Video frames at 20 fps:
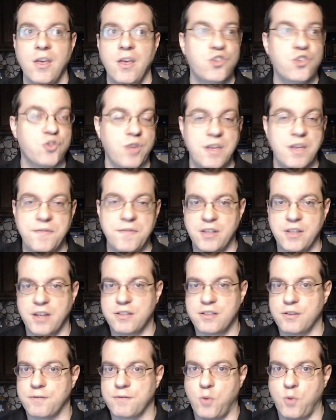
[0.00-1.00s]
So even like
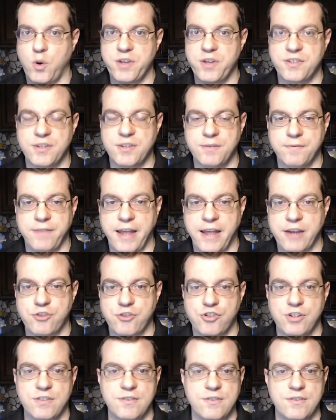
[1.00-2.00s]
their voice
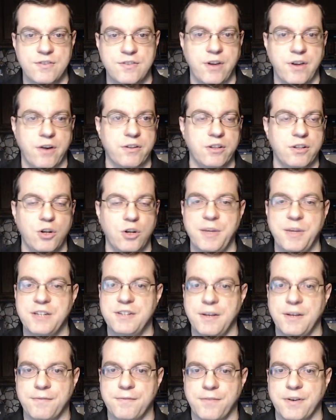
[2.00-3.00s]
inflections are a little bit
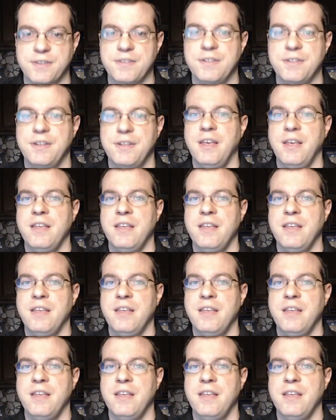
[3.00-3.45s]
different